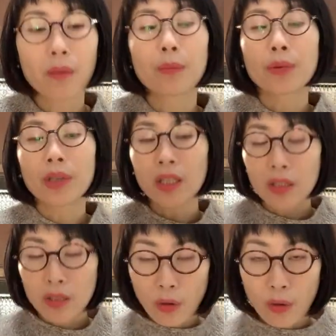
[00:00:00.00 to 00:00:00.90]

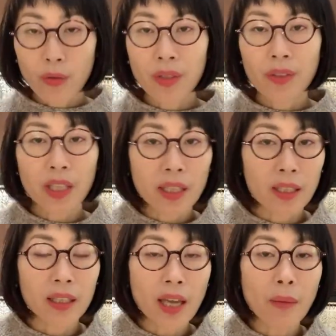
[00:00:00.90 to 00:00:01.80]
brings all the
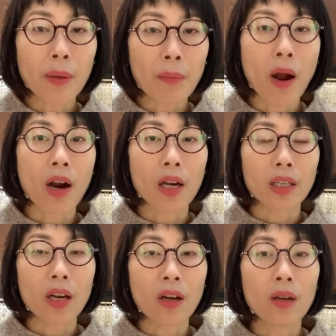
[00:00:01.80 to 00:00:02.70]
yummy part
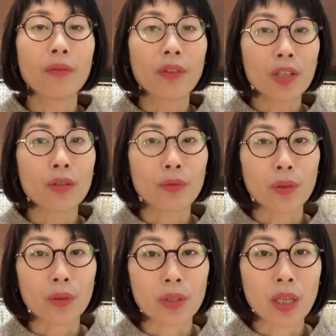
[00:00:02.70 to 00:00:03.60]
of
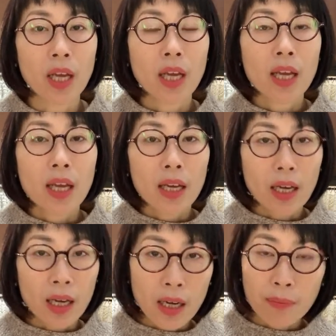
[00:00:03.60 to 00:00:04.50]
vegetables
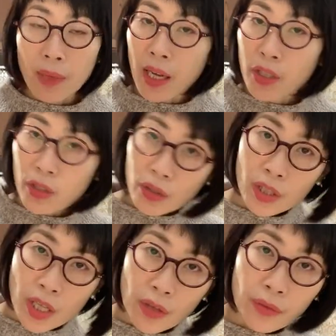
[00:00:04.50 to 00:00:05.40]
um, as you
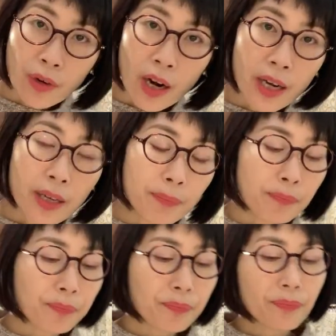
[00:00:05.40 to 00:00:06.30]
stir fry.
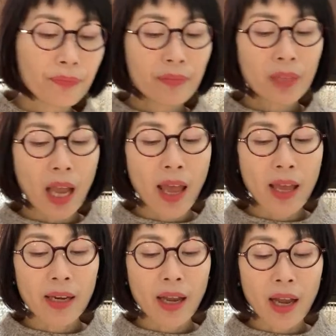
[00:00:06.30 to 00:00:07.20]

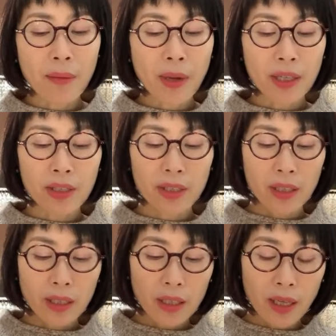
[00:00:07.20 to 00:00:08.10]
And uh, I'm
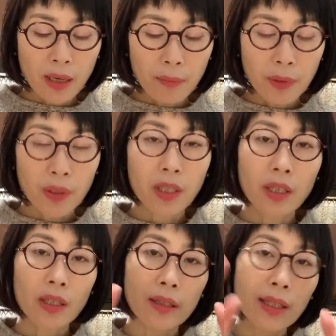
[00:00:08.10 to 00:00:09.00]
actually uh, putting
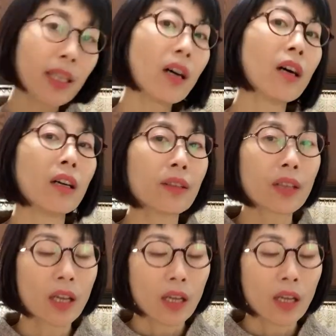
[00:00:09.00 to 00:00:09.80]
a lid on